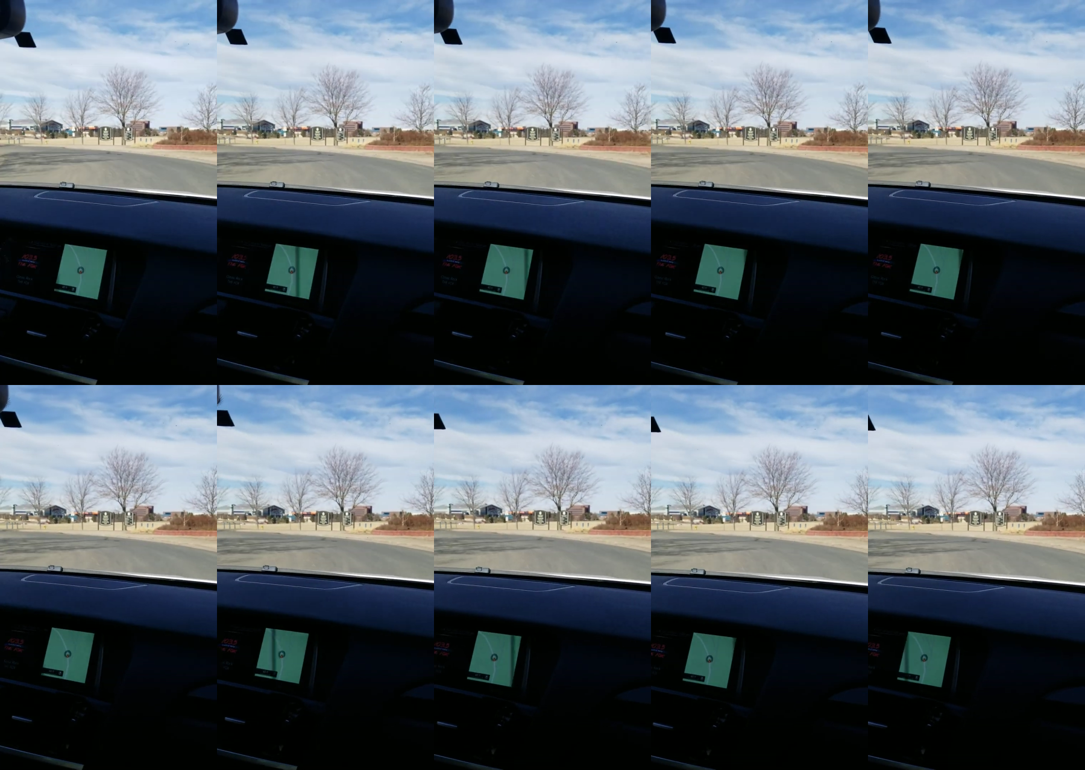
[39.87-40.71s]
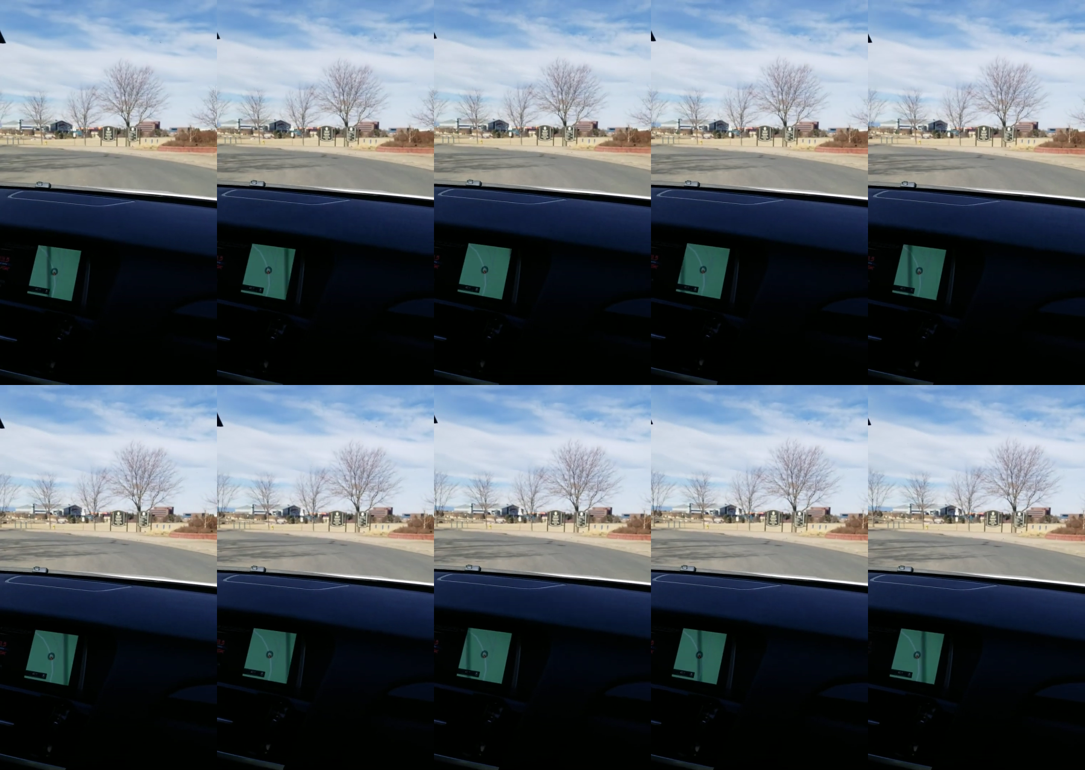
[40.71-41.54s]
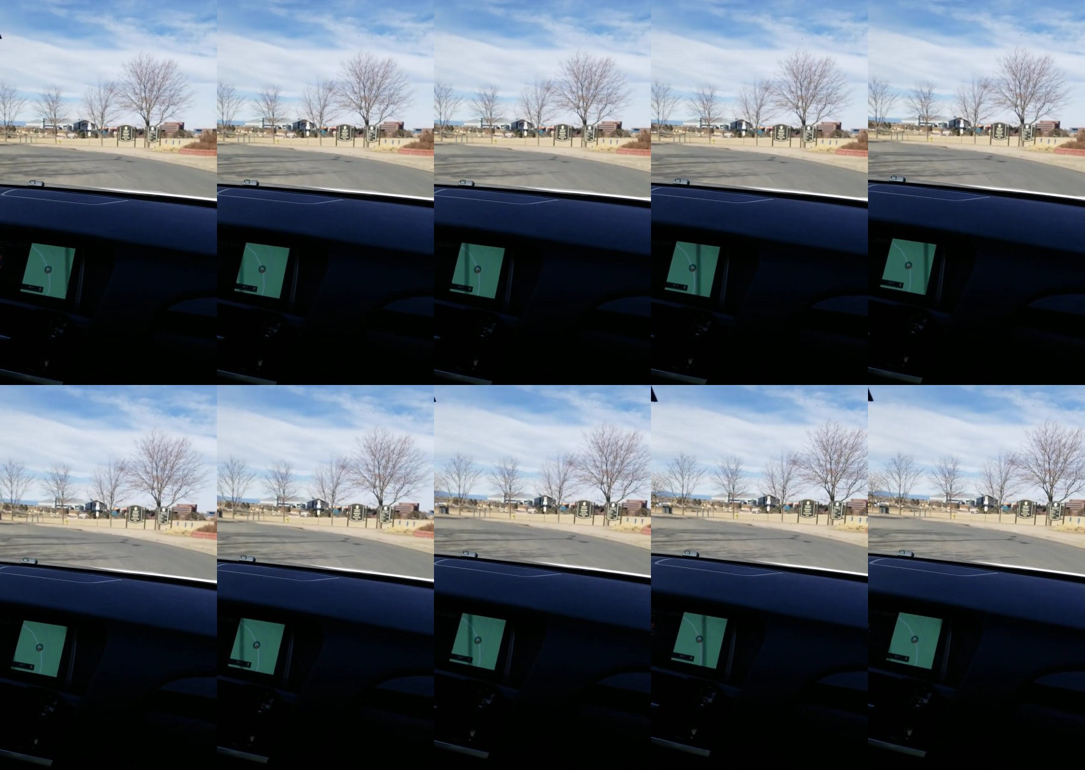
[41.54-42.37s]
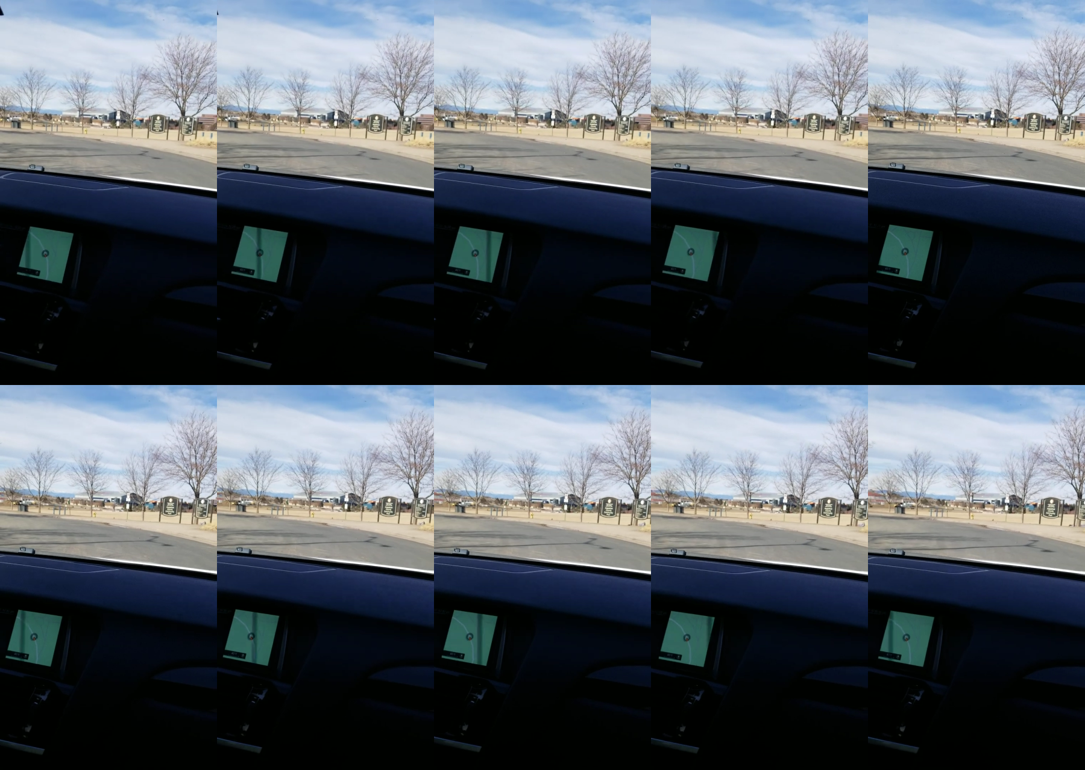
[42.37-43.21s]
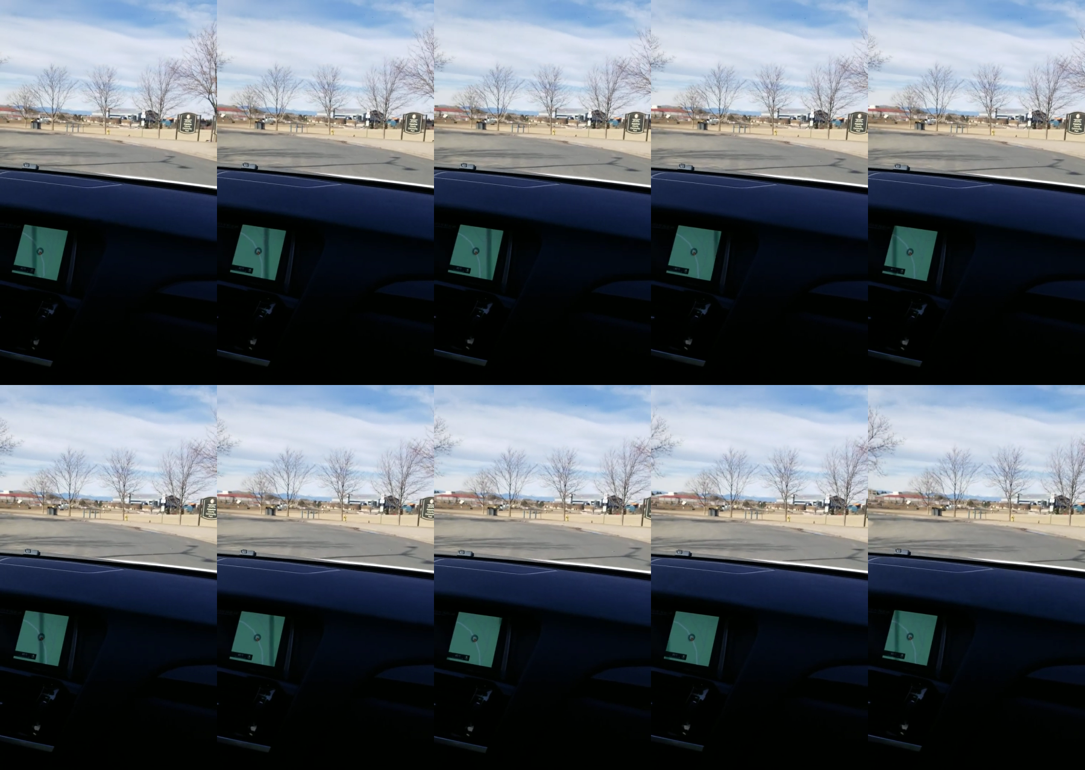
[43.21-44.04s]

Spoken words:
(no speaker visible)